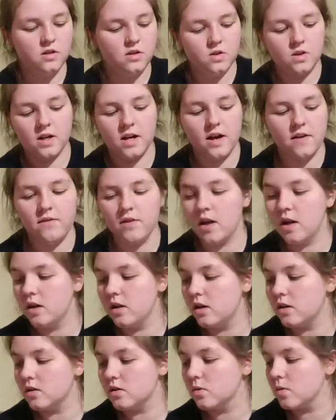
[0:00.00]
you can have
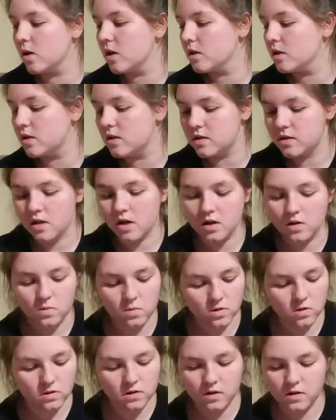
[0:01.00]
any underwear in the entire
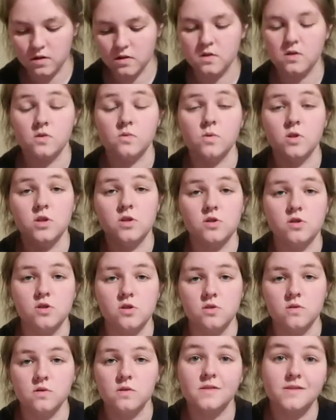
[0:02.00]
world and this is what you
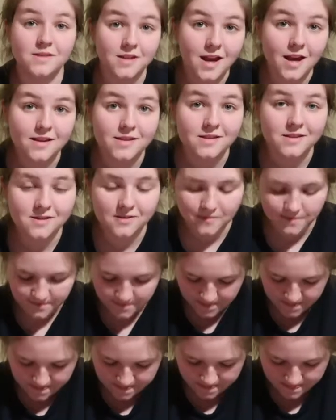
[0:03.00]
choose. Yes,
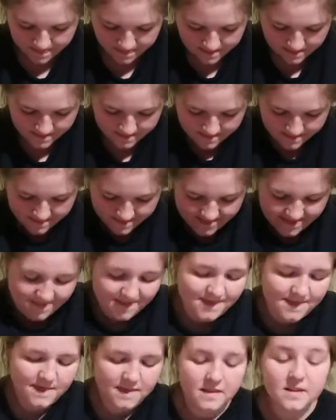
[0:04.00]

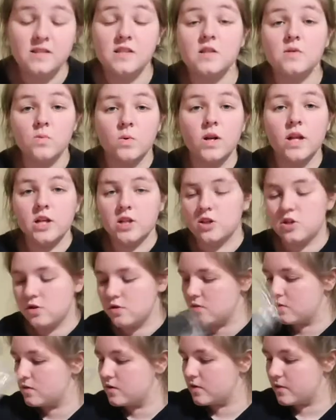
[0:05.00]
this is what I
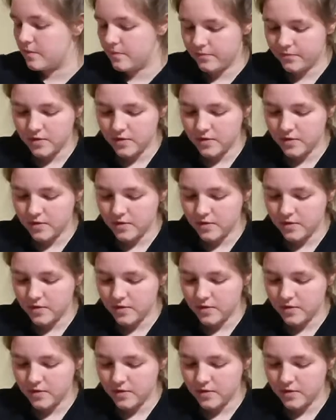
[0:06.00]
choose.